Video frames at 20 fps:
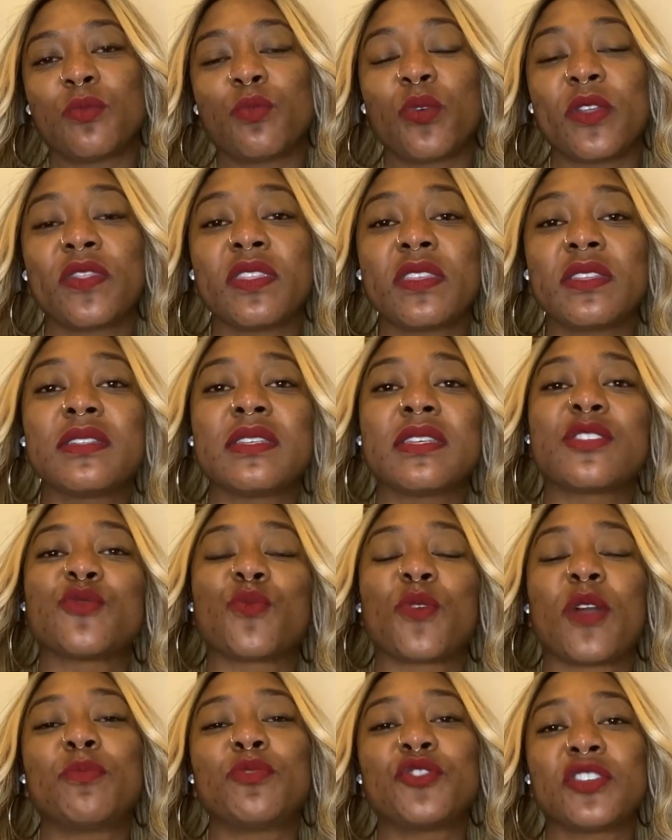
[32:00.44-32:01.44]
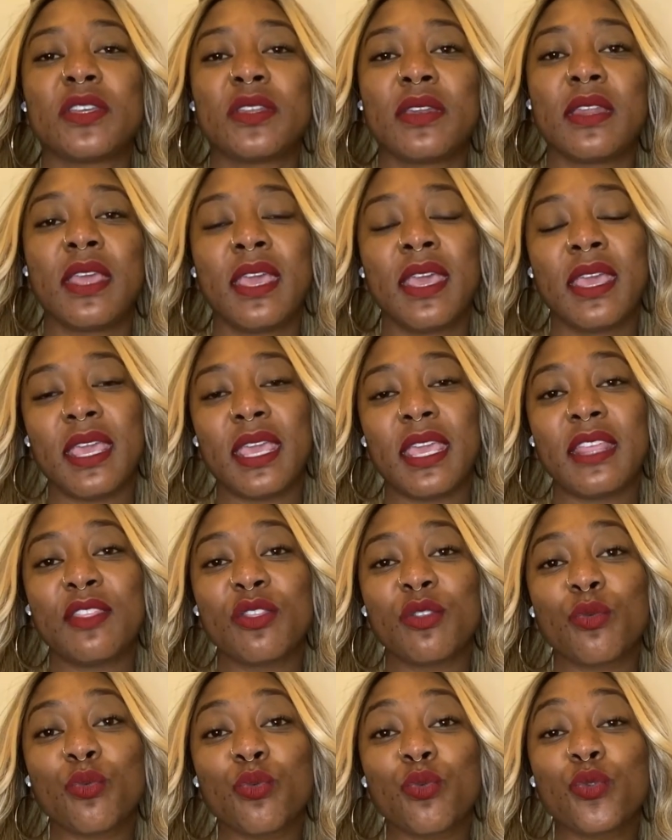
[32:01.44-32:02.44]
with the disruption in
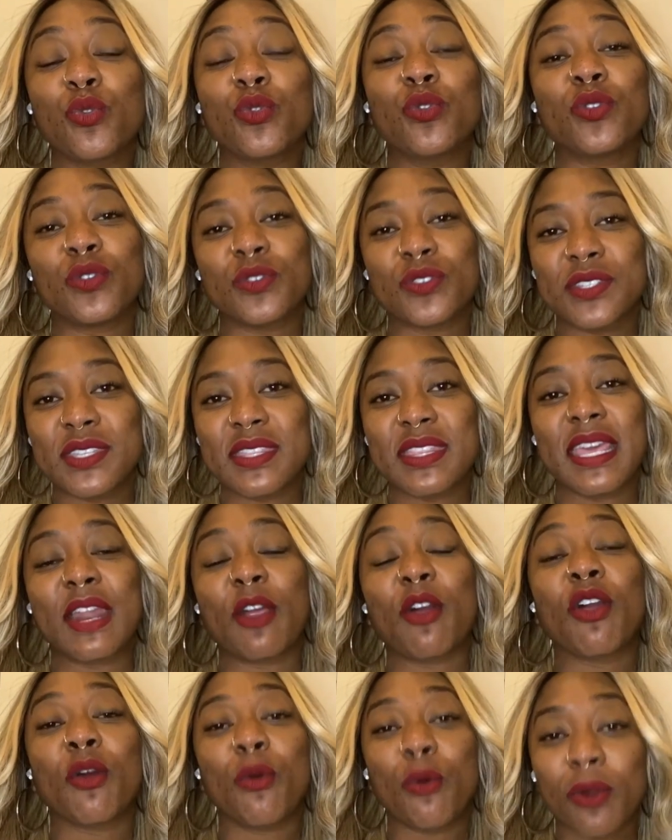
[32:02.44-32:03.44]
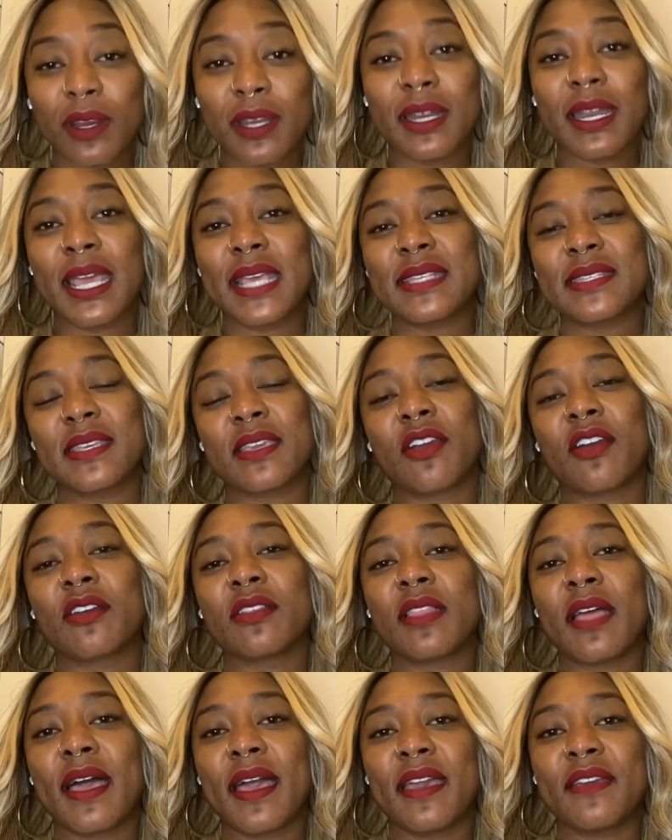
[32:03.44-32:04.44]
the rules that are organizing our
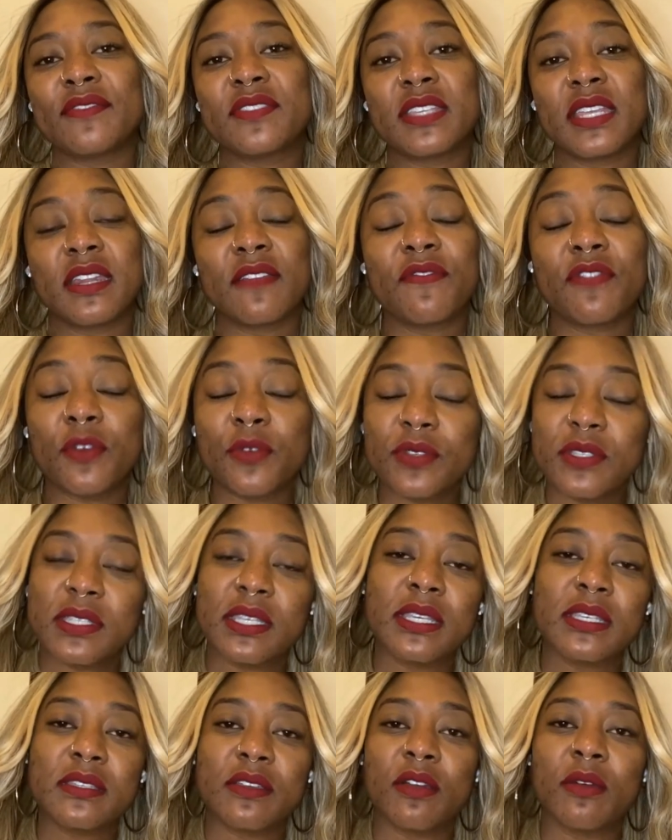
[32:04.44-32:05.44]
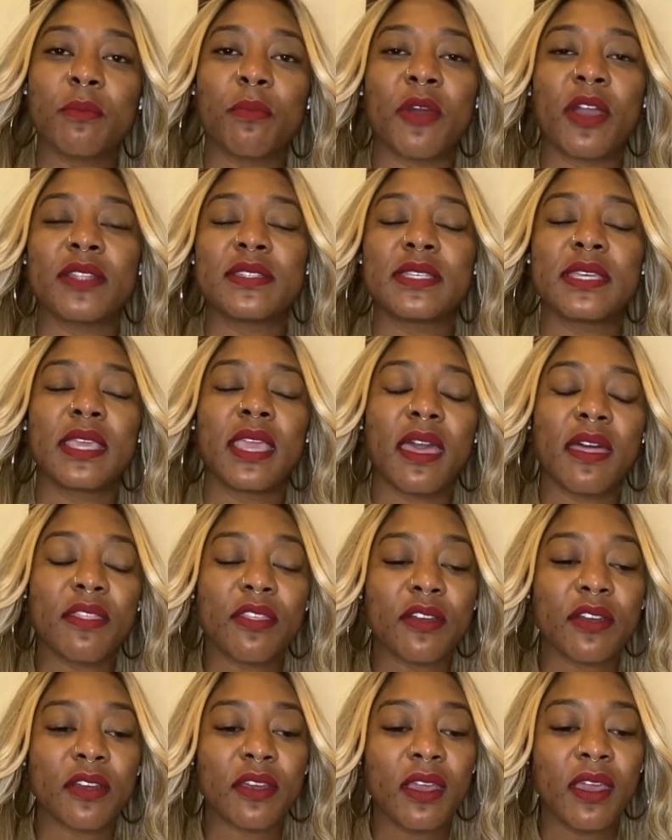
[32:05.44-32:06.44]
lives. And if those things aren't brought
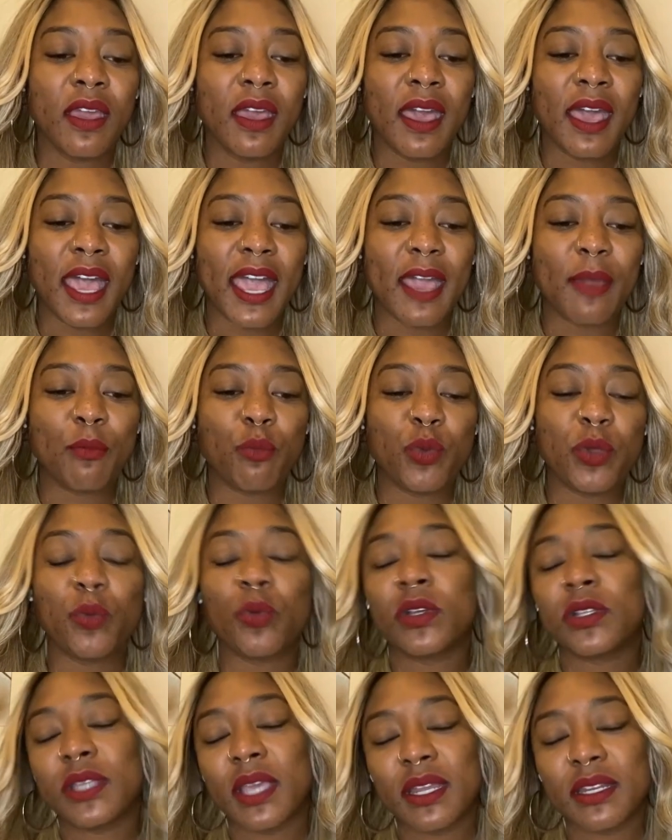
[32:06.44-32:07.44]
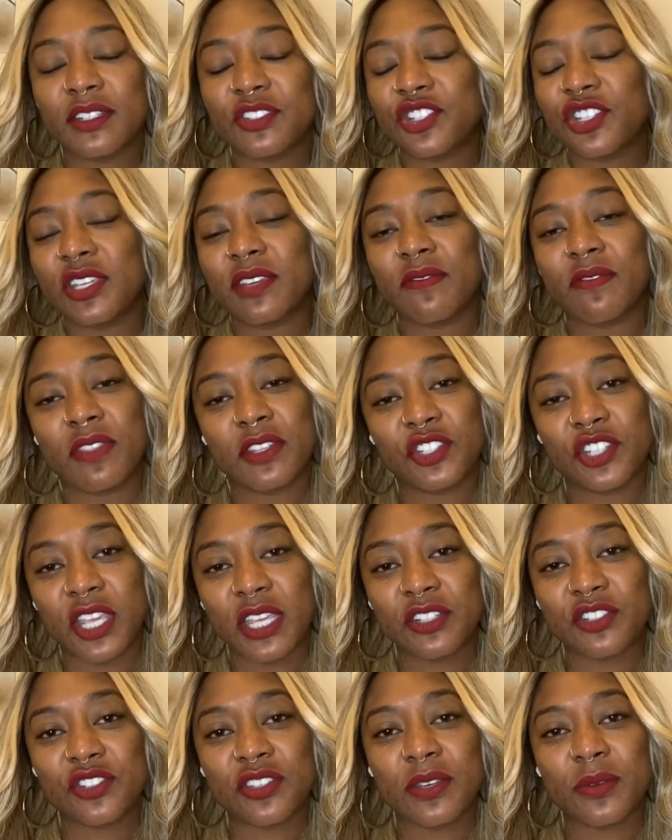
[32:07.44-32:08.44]
together, um, we will not achieve the
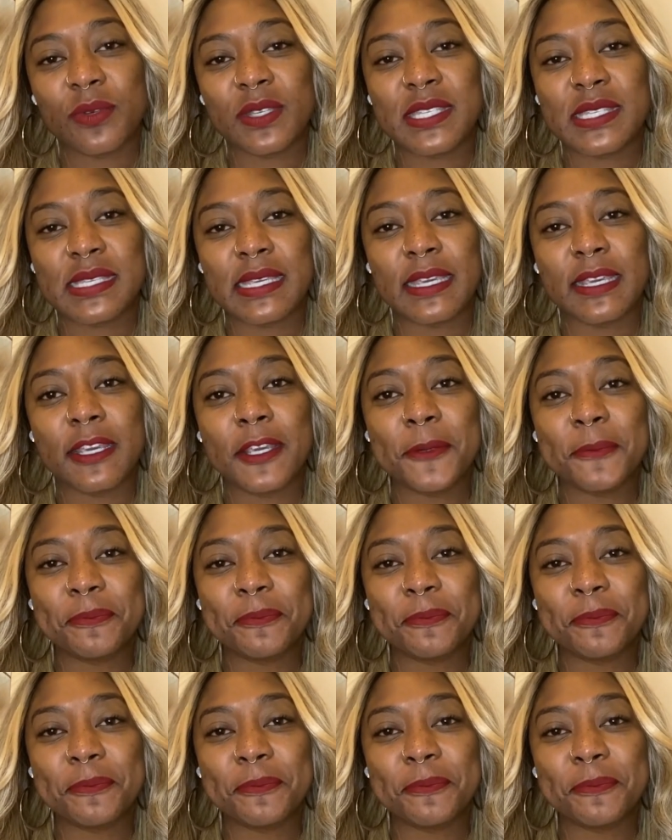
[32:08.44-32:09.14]
change that we seek.